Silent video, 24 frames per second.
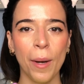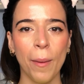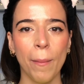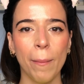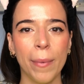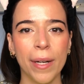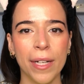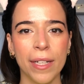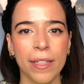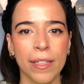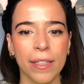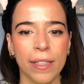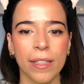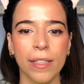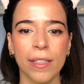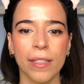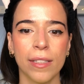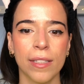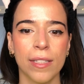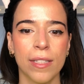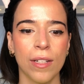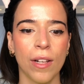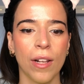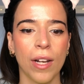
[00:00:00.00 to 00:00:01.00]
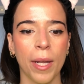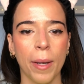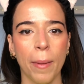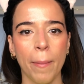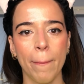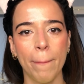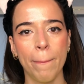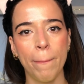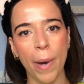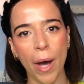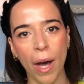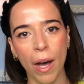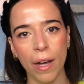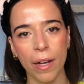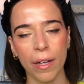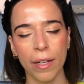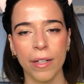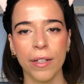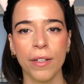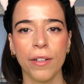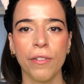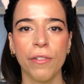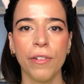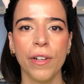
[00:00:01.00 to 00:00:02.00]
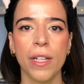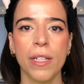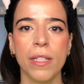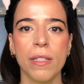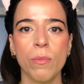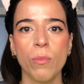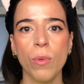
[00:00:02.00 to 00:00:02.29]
but it's not like pop in your face.